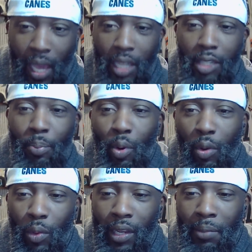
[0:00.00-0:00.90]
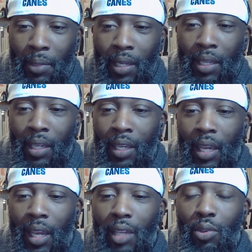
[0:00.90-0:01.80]
got to support Willie, man.
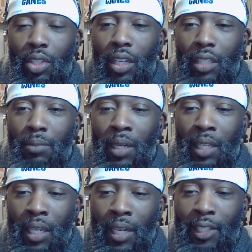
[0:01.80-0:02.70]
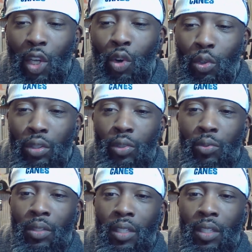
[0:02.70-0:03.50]
And you took his money, and I told on you.